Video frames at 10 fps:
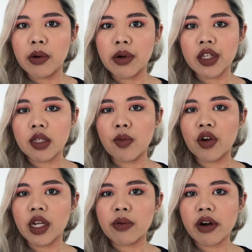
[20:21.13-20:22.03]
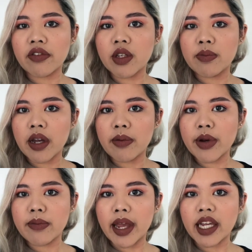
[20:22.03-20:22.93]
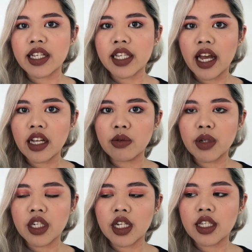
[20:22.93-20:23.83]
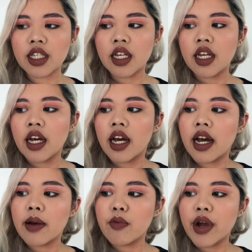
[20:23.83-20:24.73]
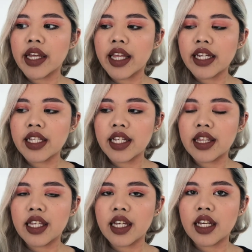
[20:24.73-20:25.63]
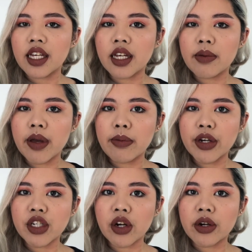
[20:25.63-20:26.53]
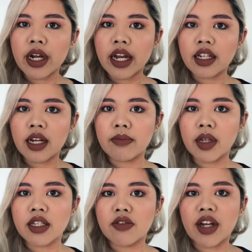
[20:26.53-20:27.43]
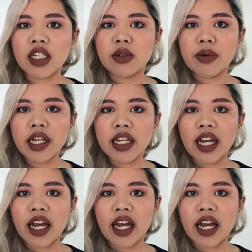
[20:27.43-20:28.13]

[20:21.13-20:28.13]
well, this morning we're off to Burberry Makers House, which is where they did the Burberry show at London Fashion Week.